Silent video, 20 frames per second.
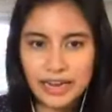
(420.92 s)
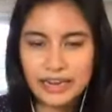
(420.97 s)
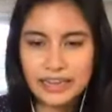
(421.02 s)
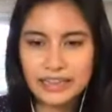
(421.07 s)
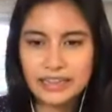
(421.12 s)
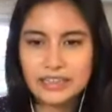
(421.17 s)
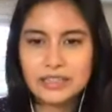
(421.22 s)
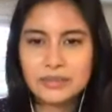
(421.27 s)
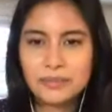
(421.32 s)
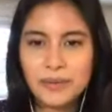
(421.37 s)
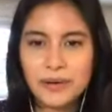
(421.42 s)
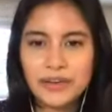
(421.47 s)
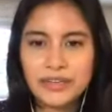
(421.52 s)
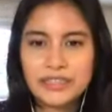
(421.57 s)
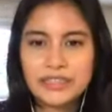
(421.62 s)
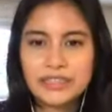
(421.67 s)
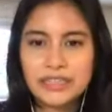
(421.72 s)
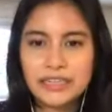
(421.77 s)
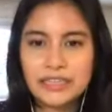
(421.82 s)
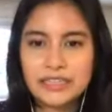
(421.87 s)
in this book,
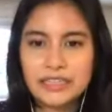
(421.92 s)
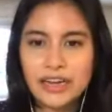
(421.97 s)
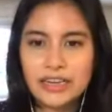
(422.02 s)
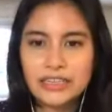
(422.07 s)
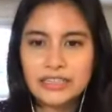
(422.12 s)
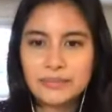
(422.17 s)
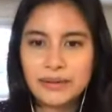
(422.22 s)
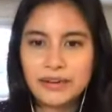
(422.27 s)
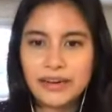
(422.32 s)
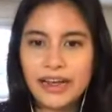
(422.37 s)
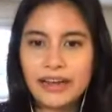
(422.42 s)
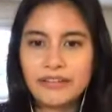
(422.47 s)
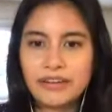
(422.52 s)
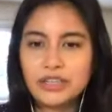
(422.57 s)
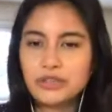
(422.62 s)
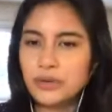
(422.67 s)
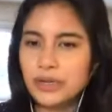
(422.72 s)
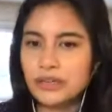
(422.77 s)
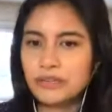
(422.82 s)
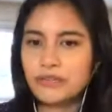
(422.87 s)
she talks about how in
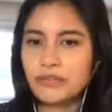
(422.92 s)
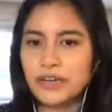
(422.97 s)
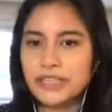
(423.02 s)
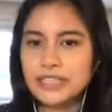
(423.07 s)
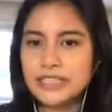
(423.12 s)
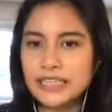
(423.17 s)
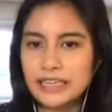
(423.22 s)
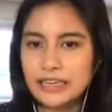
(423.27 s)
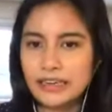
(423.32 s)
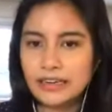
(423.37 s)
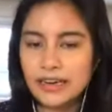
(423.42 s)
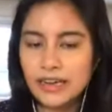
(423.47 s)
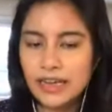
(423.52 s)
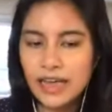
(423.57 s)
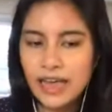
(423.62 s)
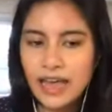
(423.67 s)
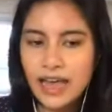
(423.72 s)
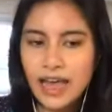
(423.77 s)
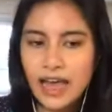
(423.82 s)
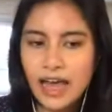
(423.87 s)
2014,
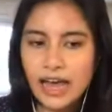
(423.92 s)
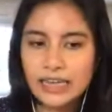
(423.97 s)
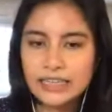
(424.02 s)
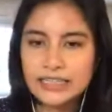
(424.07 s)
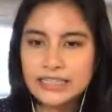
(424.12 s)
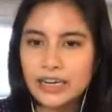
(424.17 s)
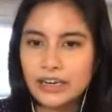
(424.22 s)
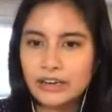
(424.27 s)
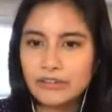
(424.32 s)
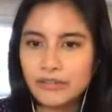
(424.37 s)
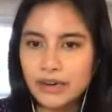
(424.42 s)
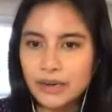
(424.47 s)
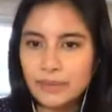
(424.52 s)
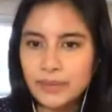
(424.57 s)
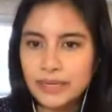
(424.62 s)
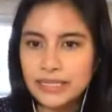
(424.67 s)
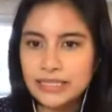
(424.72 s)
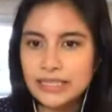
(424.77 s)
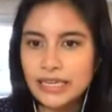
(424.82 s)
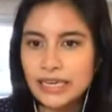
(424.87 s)
uh, Saudi
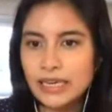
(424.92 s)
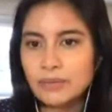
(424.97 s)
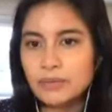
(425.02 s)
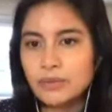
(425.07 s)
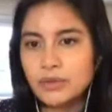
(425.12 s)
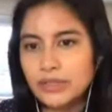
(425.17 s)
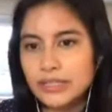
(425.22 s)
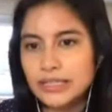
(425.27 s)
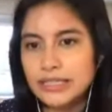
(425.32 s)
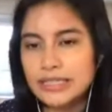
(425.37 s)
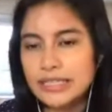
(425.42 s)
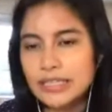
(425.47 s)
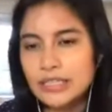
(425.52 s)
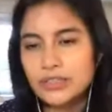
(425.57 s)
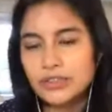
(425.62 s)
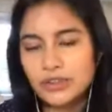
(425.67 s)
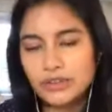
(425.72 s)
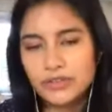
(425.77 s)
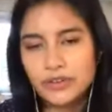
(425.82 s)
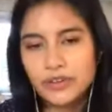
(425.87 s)
Arabia's King Abdulaziz
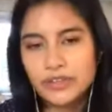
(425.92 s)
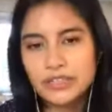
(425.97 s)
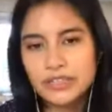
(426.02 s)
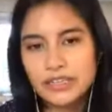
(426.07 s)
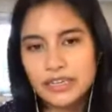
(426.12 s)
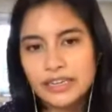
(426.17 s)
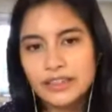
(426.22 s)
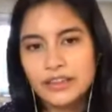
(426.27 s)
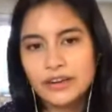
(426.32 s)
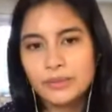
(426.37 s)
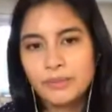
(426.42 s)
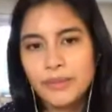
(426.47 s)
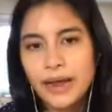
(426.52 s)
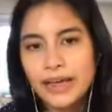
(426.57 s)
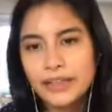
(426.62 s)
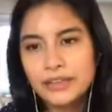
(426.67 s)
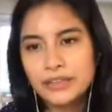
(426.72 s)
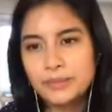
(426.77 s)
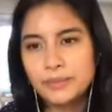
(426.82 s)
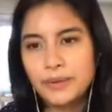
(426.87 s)
University, their
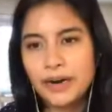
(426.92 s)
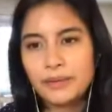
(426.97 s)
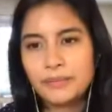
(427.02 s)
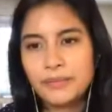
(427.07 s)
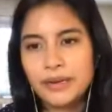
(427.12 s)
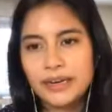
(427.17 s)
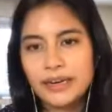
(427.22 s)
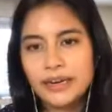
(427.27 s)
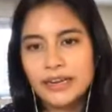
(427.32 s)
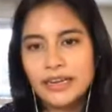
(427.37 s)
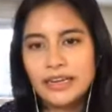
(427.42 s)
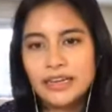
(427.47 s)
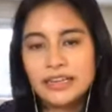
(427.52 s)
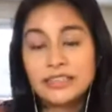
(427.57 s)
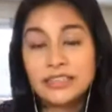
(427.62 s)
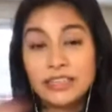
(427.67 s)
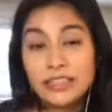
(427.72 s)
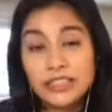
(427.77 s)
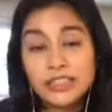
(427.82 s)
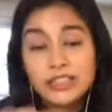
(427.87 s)
math department,
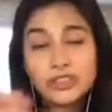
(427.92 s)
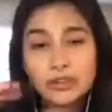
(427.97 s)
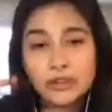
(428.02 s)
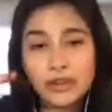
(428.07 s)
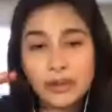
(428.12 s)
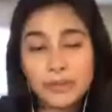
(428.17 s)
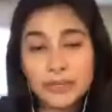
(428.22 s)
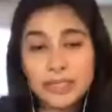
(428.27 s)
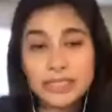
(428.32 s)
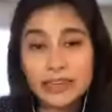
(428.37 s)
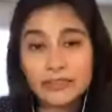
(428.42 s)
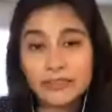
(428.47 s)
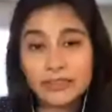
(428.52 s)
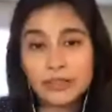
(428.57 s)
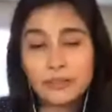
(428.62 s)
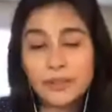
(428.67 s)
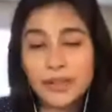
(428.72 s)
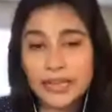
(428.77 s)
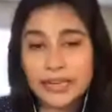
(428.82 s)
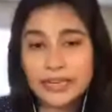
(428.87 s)
suddenly showed up in
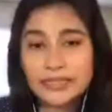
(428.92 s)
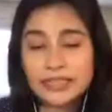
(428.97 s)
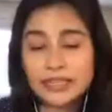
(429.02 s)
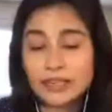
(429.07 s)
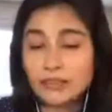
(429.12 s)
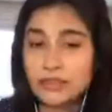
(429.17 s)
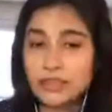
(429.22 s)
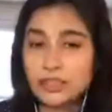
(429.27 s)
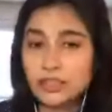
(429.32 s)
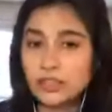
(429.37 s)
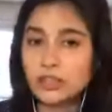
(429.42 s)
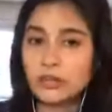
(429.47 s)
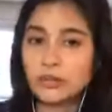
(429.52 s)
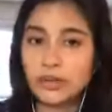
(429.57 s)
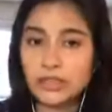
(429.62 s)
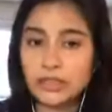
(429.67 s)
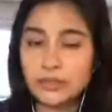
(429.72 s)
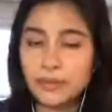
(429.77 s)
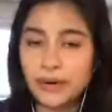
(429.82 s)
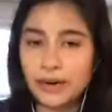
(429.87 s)
seventh place, and it was a
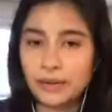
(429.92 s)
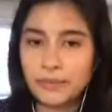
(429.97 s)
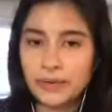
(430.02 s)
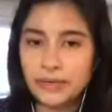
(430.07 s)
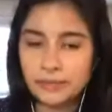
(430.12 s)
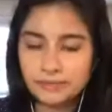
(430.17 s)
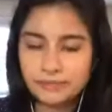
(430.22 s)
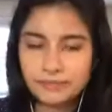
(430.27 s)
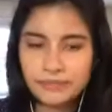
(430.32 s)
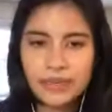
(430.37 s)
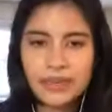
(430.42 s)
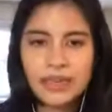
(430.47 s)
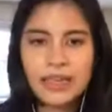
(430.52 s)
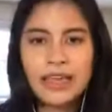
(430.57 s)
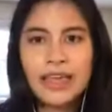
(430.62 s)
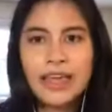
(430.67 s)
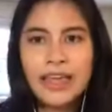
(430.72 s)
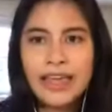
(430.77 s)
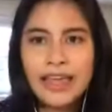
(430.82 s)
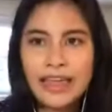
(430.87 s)
newer department.
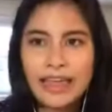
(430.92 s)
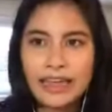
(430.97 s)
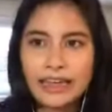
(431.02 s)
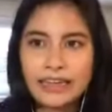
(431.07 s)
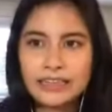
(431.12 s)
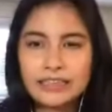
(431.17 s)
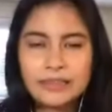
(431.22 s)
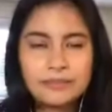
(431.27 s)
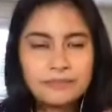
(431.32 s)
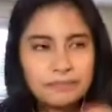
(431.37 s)
And